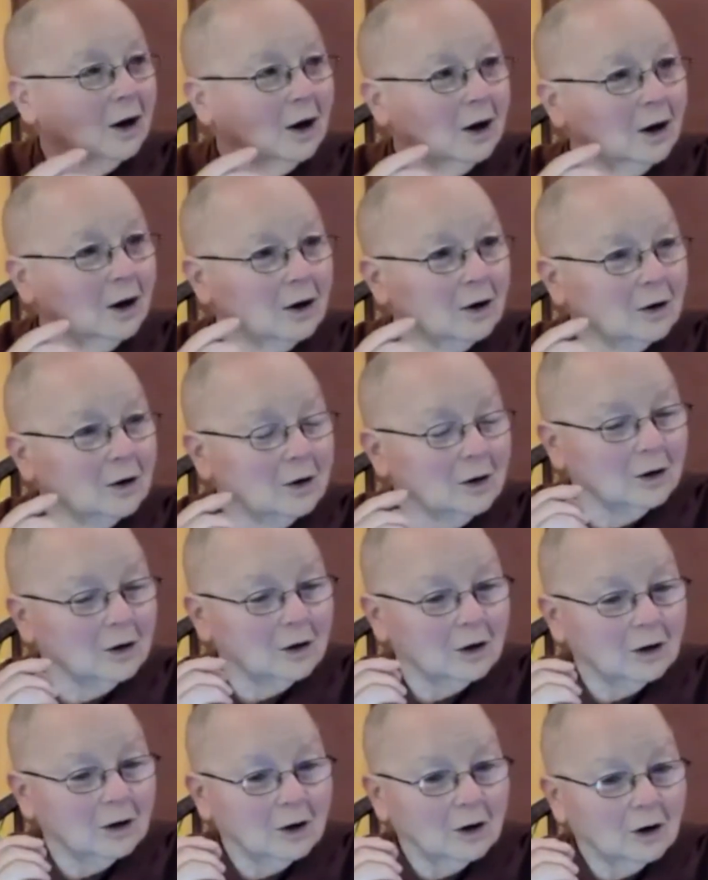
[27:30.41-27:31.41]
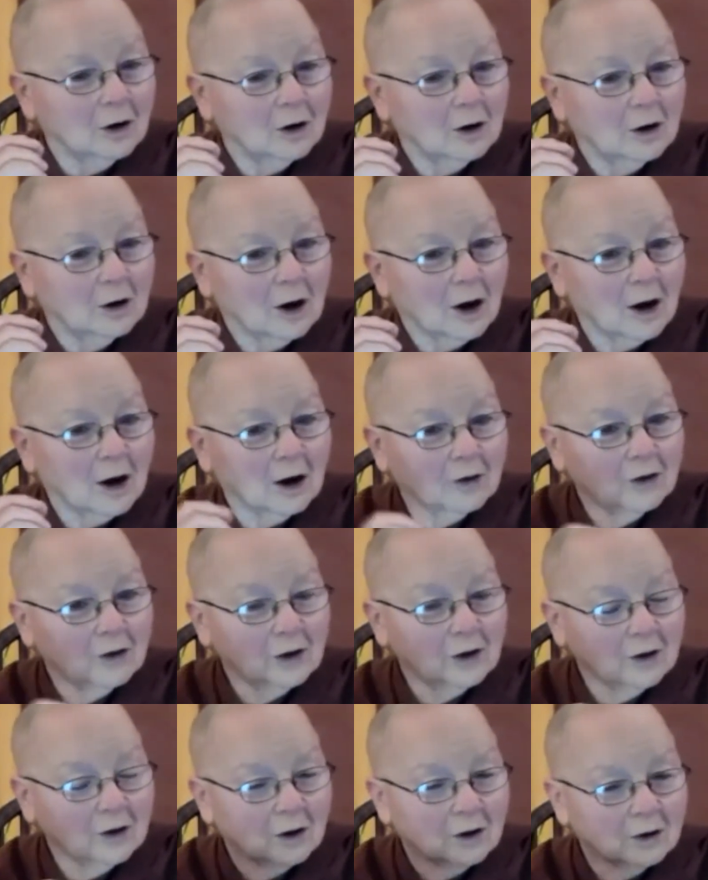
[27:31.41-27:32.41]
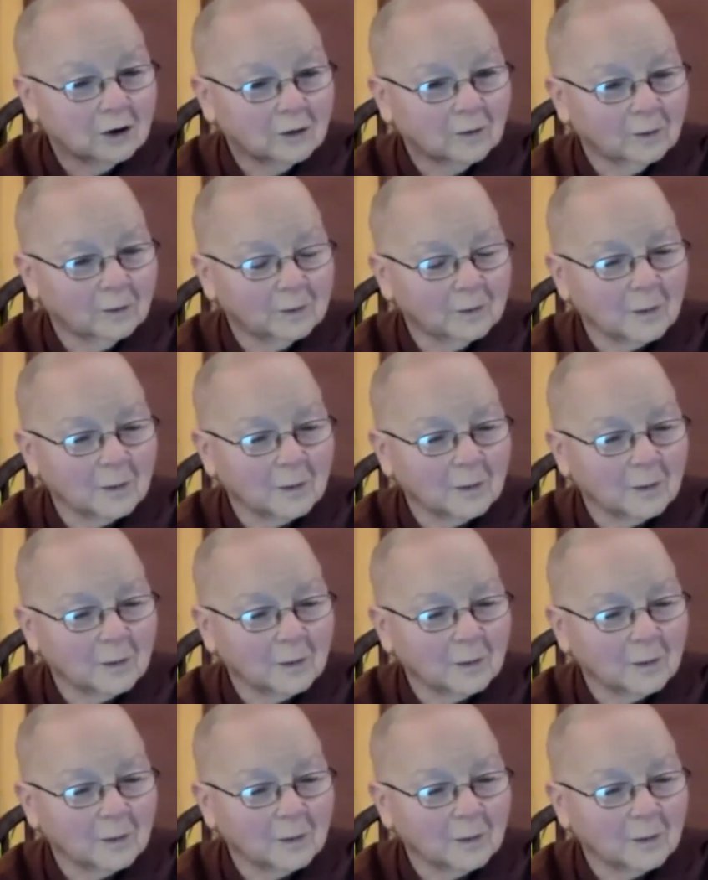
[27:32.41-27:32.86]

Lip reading: and having that